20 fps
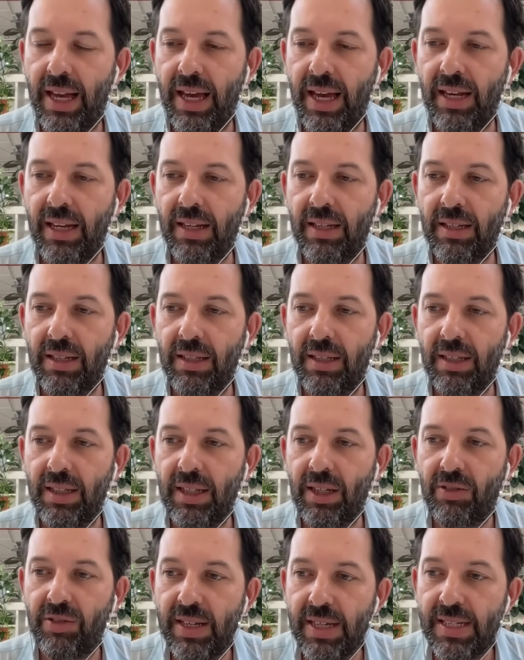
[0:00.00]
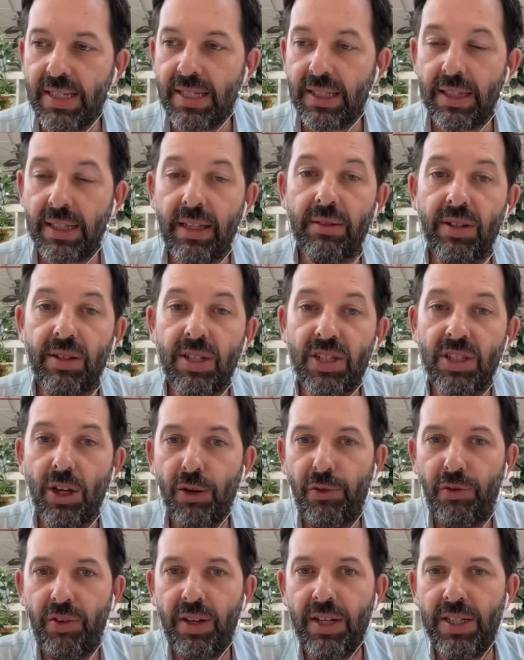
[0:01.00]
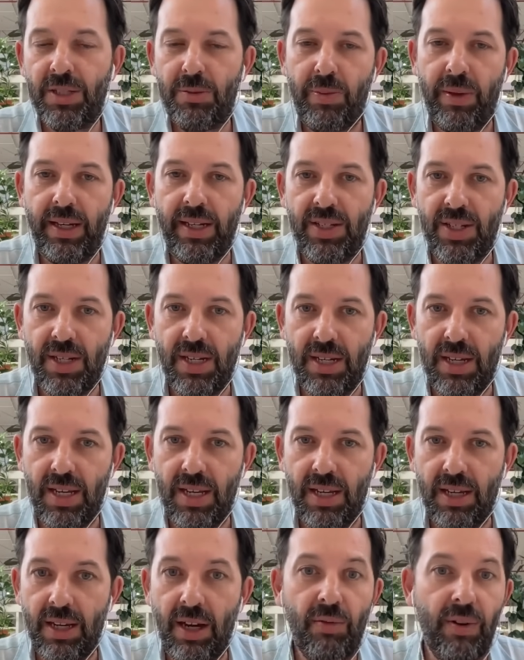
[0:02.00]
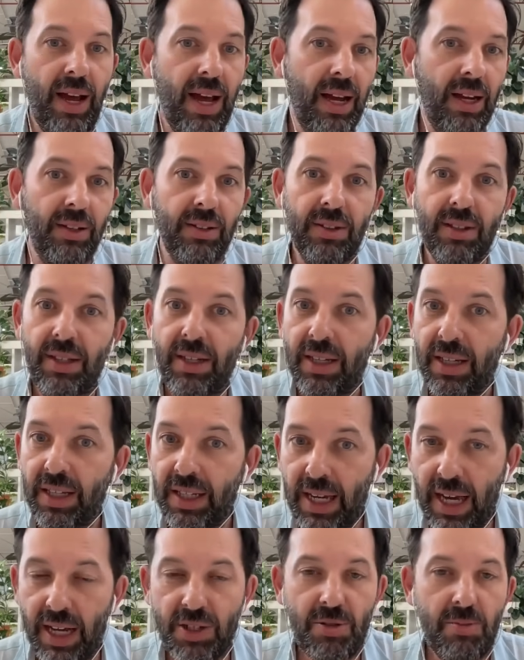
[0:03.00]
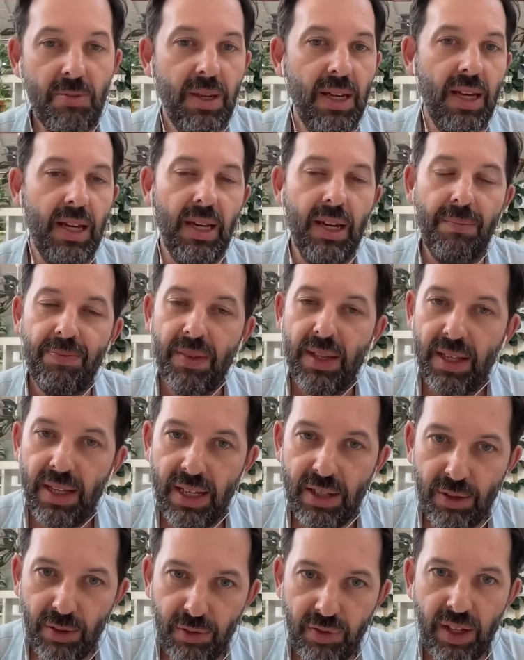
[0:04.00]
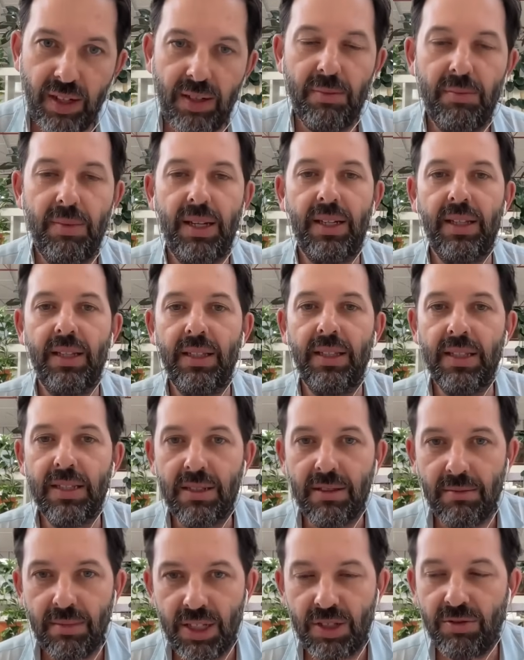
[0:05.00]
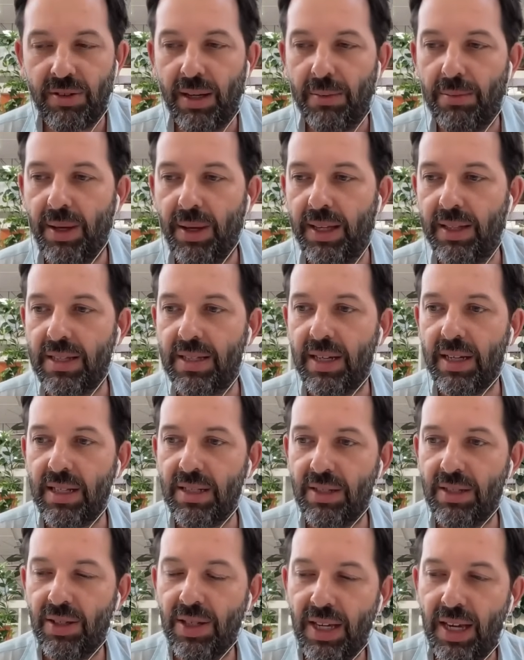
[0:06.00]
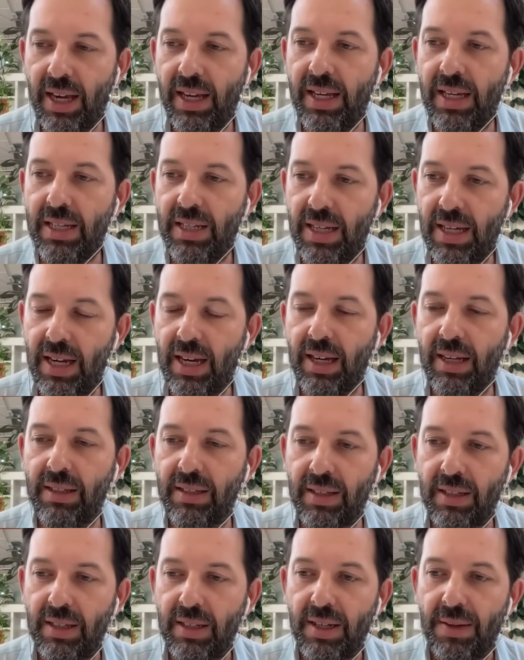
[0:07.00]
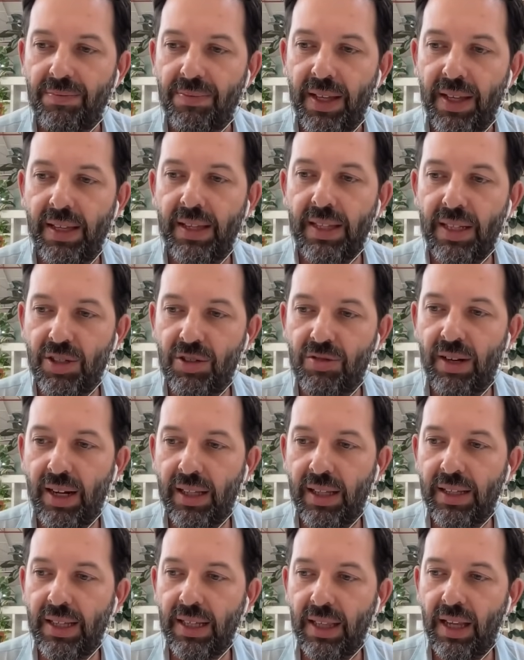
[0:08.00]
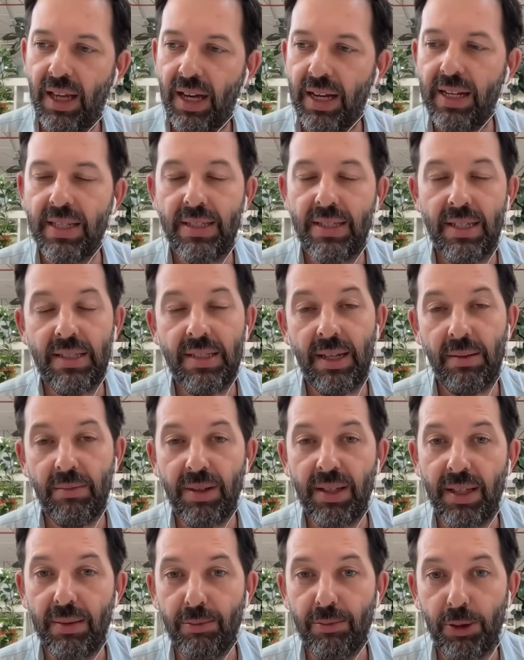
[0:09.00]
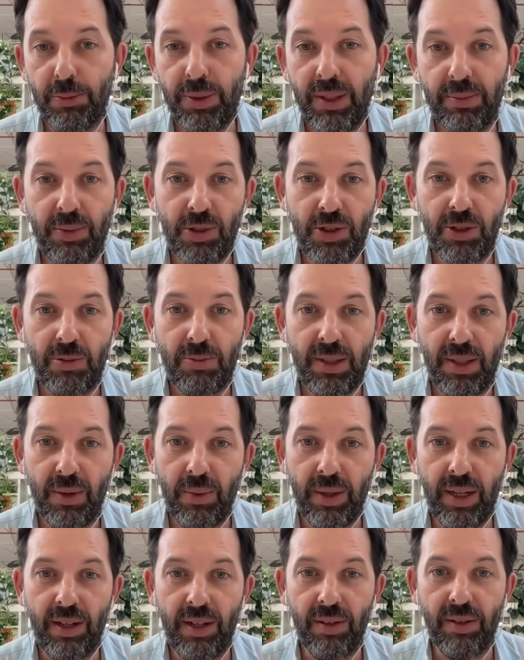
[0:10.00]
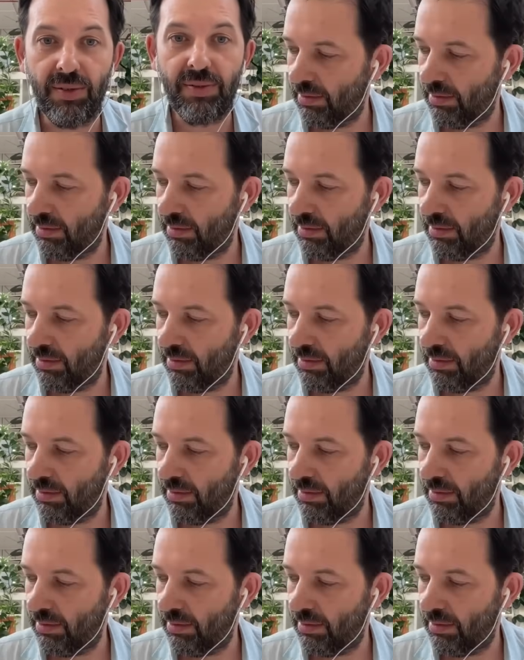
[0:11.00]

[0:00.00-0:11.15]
And increasingly, there is no free speech in India around Kashmir, Hindu fundamentalism, Israel, Palestine. So, yeah, India and Israel, the alliance, is something that more people should be aware of.